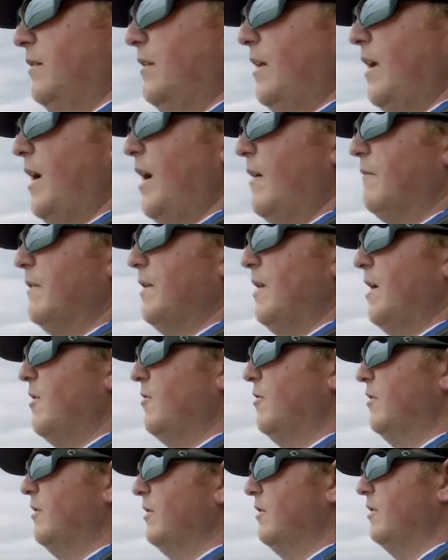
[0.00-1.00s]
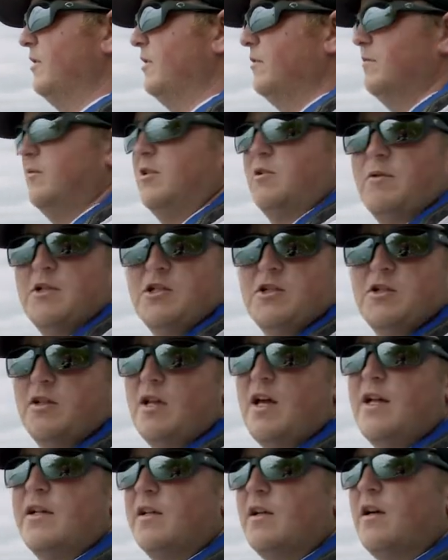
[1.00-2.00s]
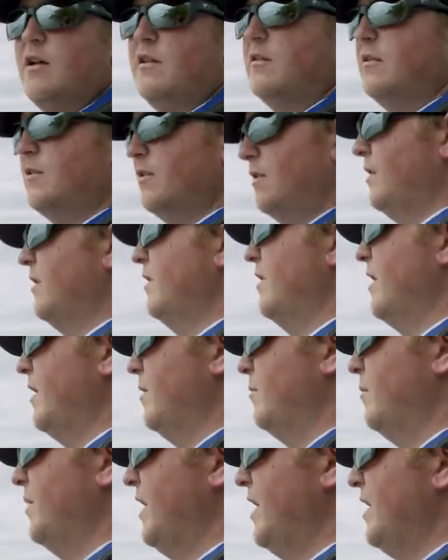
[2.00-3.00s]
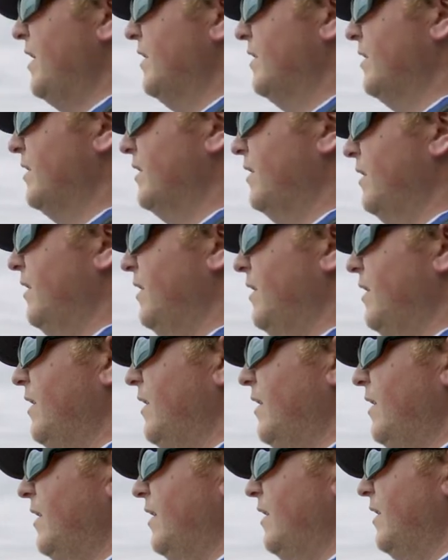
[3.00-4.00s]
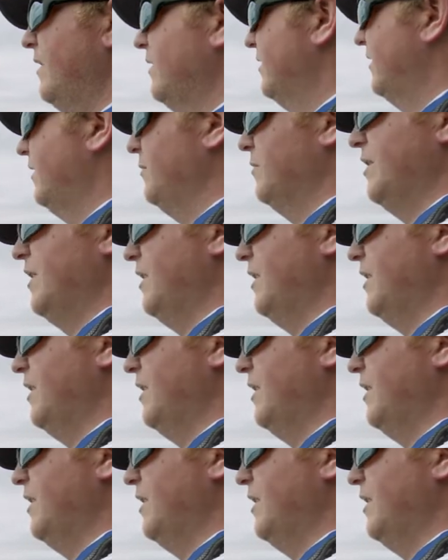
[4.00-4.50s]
half an hour is switched a lot of colors on a lot of baits. It seems